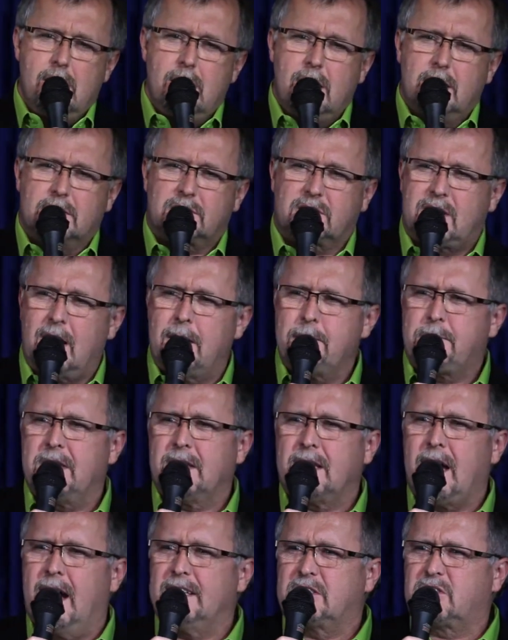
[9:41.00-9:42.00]

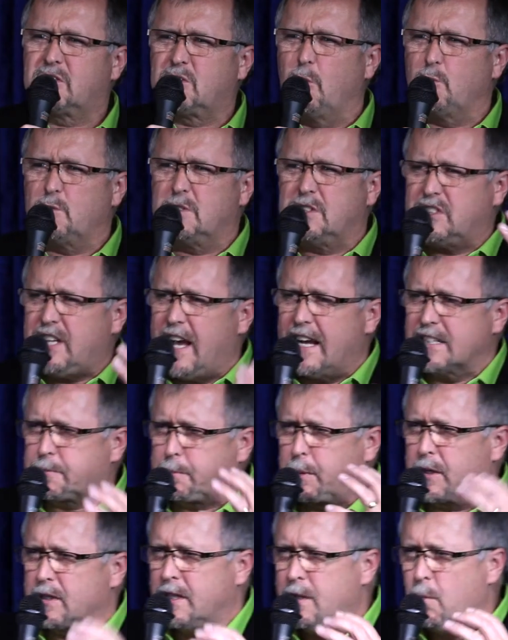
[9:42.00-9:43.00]
Something I so
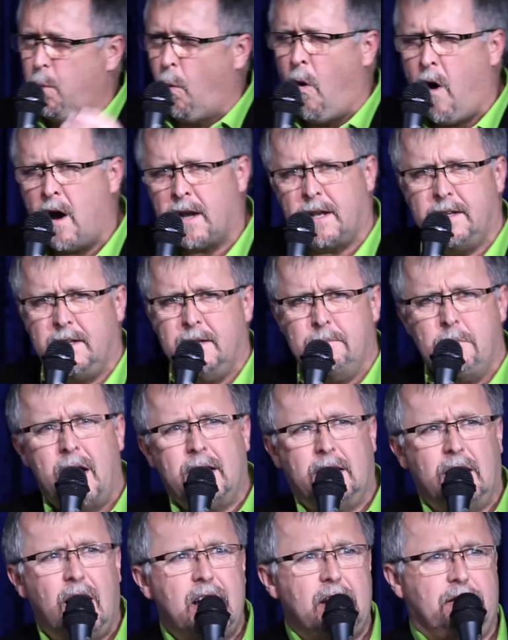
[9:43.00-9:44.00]
desperately wanted in my
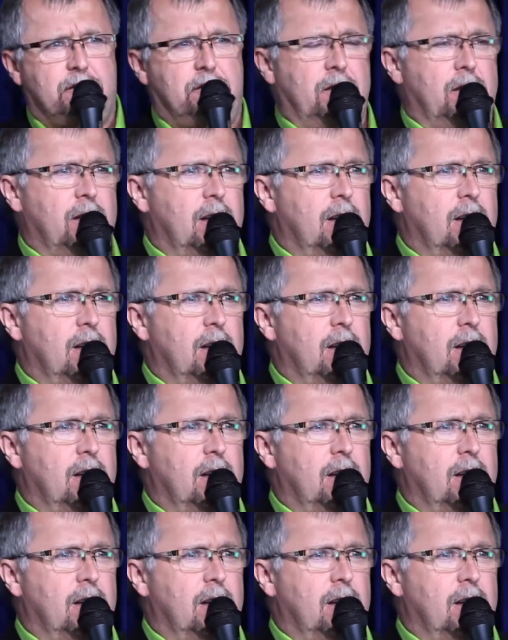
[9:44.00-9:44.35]
life.